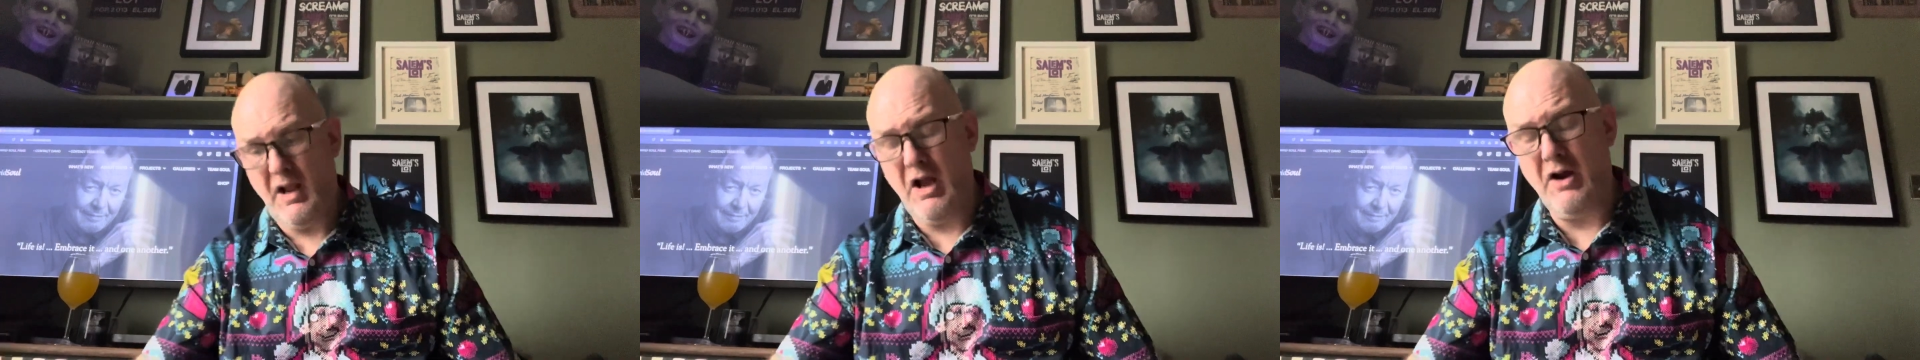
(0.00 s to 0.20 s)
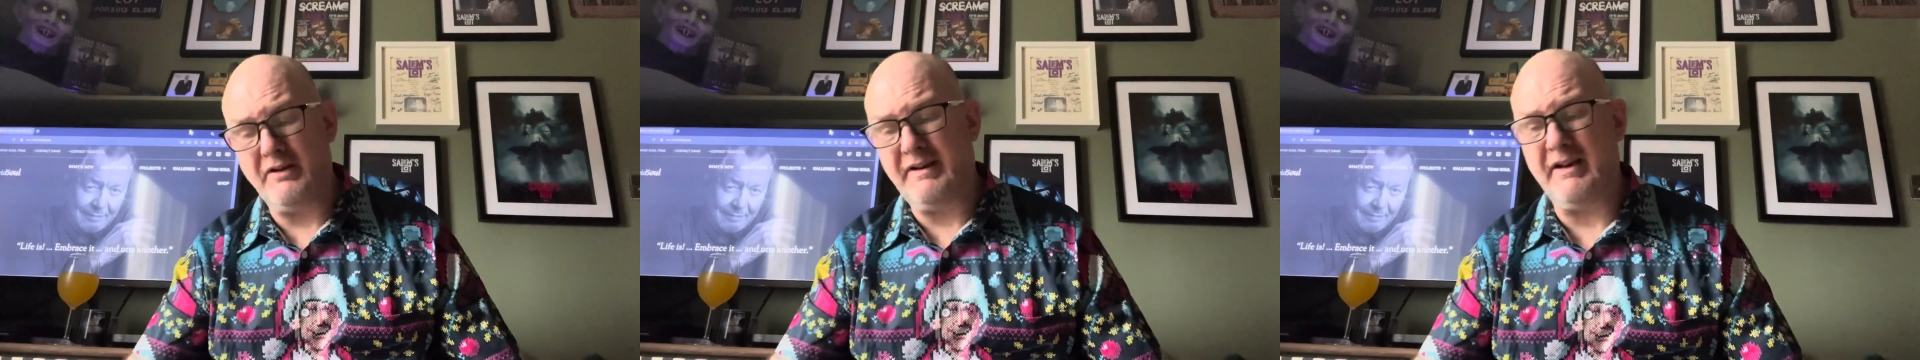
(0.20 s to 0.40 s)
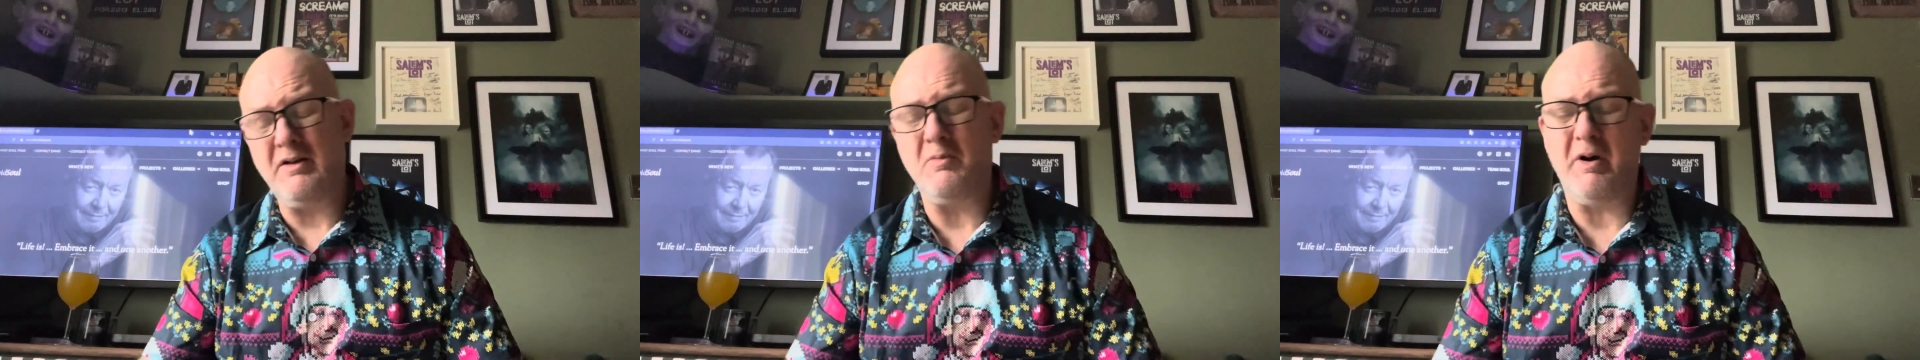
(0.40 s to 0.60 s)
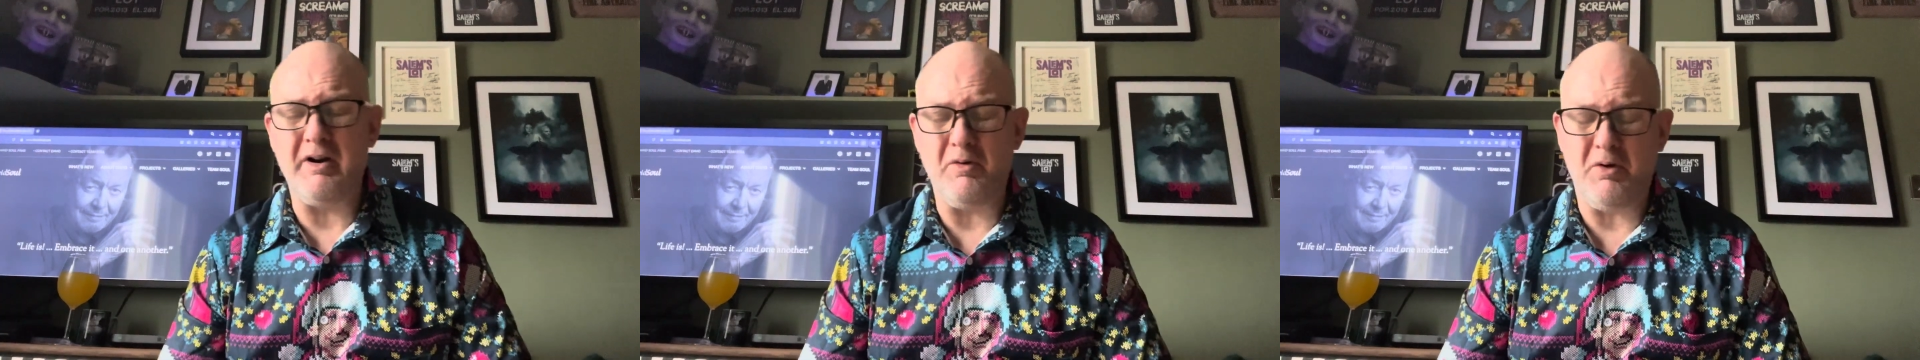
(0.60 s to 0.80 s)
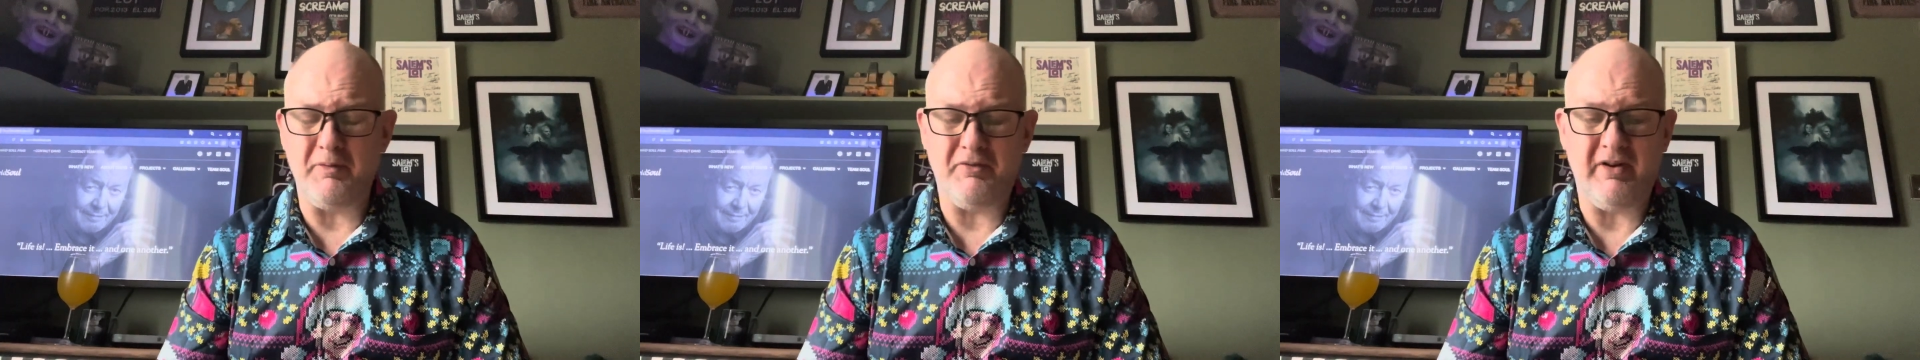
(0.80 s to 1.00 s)
I didn't want
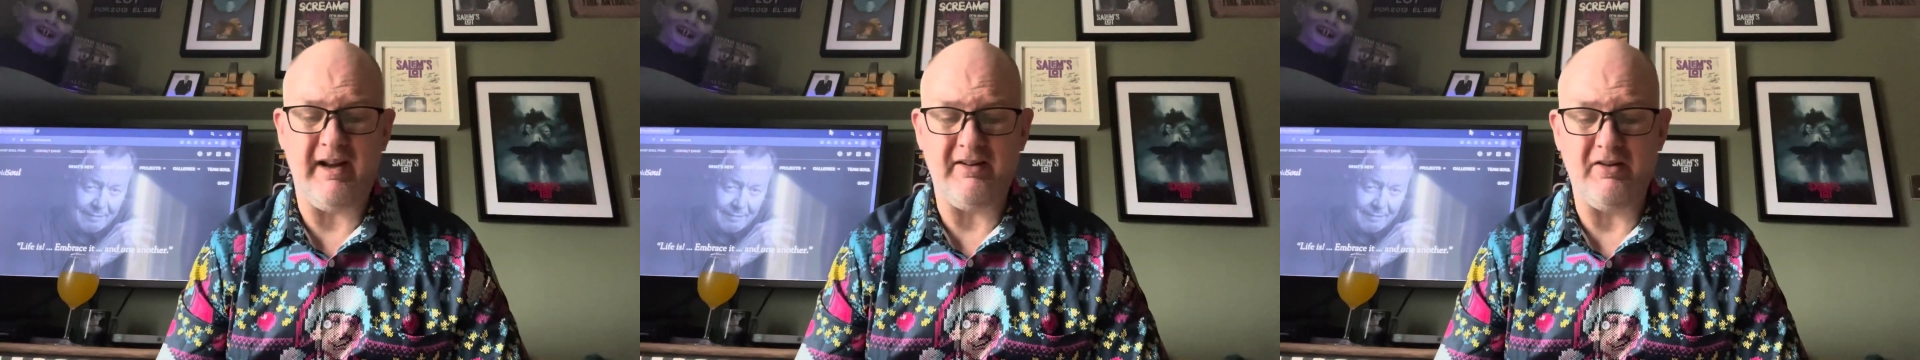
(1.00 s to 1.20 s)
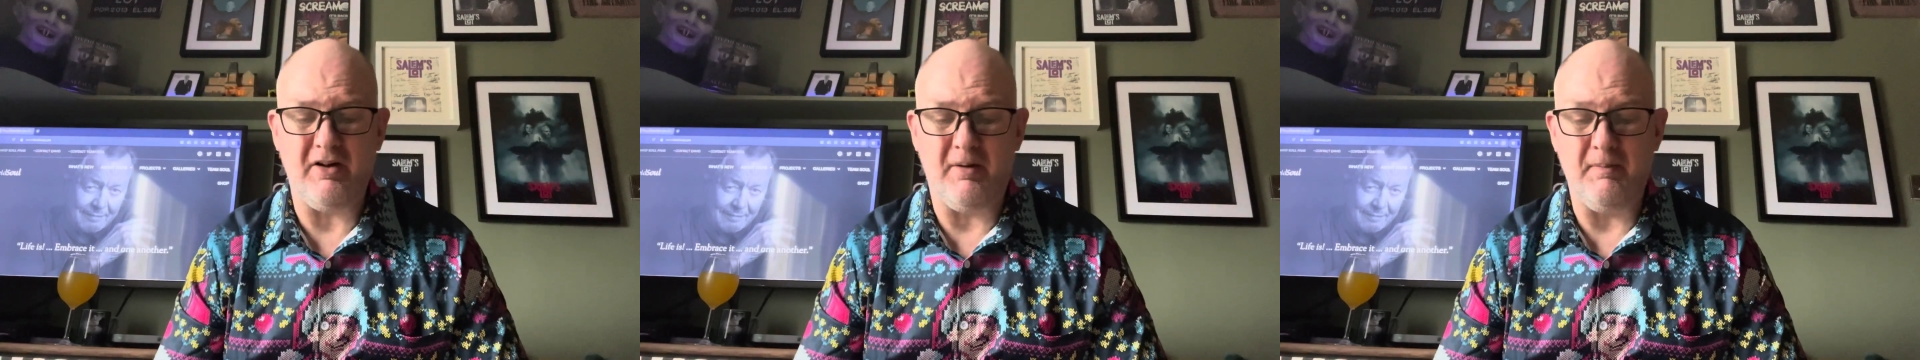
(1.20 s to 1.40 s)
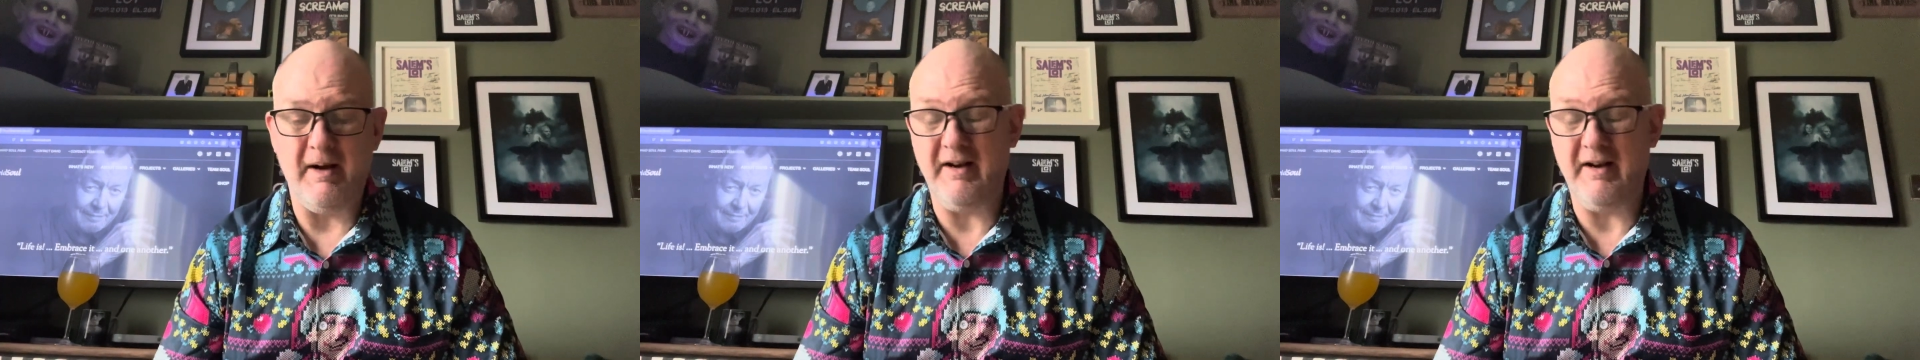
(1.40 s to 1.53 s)
to upset Tom,